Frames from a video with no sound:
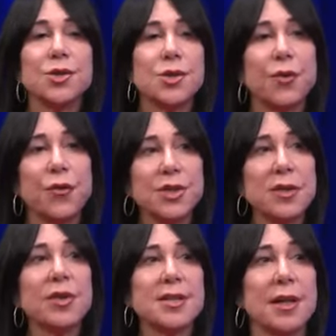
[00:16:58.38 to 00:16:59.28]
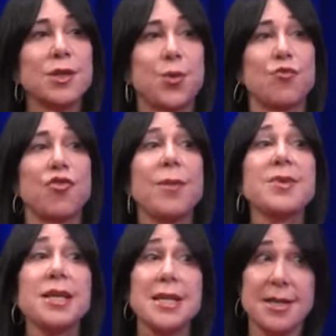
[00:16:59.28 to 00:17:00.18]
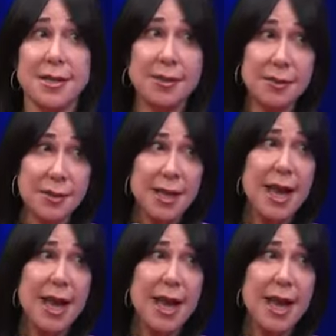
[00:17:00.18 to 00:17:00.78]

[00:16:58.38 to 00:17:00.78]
So first of all, tell us what REBNY is.